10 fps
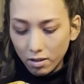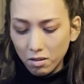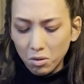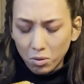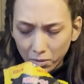
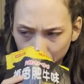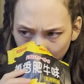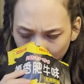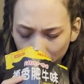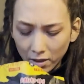Oh,
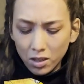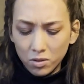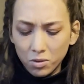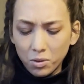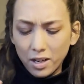
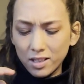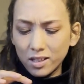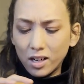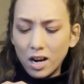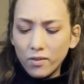well, oh, it has
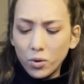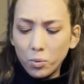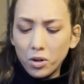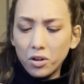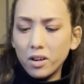like kind of a
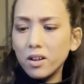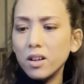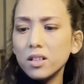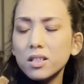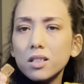weird
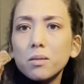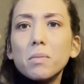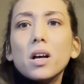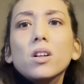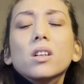
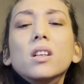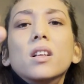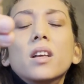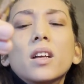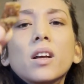smell.
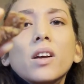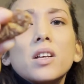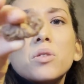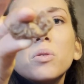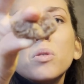Okay, so it